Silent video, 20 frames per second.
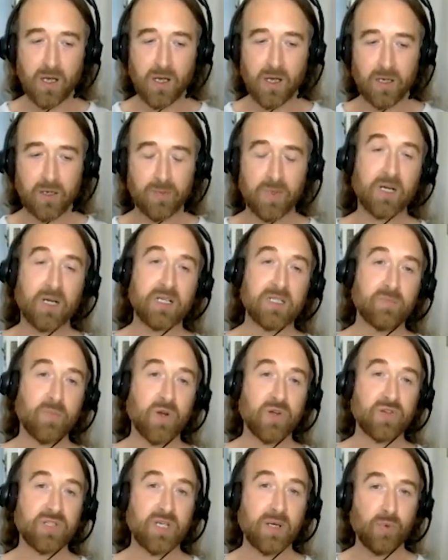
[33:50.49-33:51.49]
And I
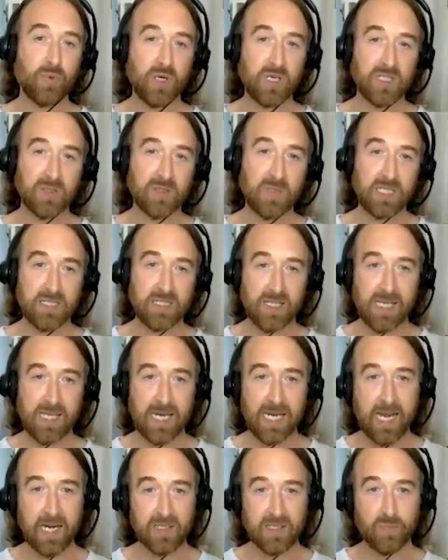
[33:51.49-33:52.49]
suppose that brings me to the
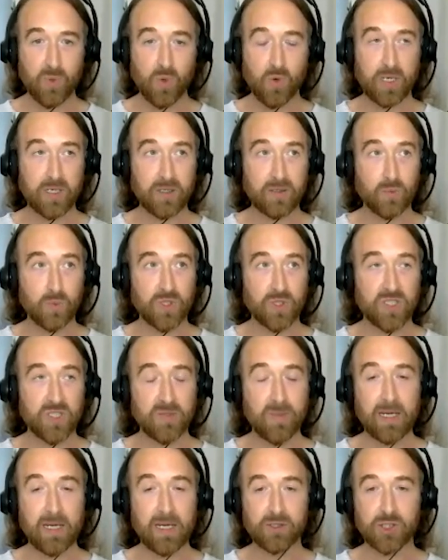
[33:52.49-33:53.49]
next point, which is
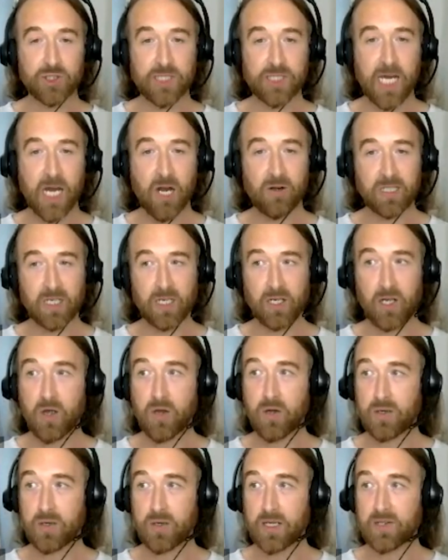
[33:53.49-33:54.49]
about sharing a
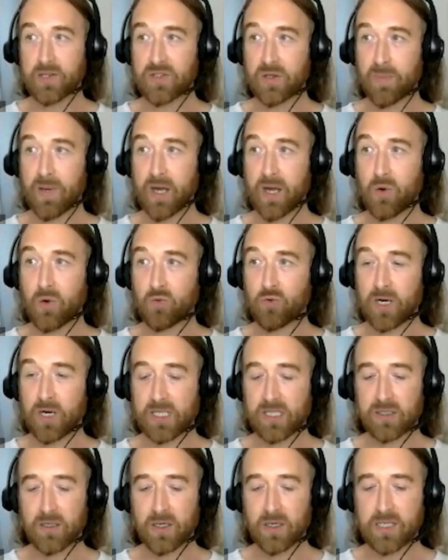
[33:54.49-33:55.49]
load. It's about
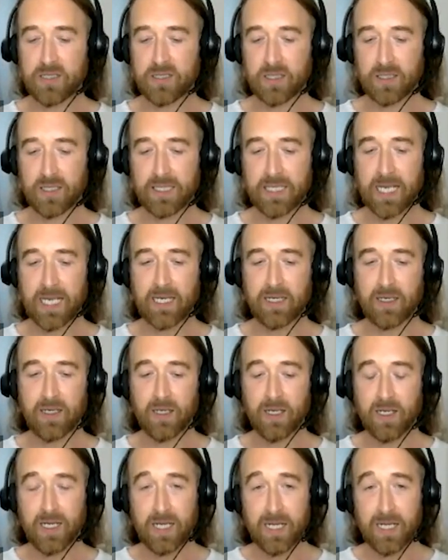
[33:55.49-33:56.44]
recognizing again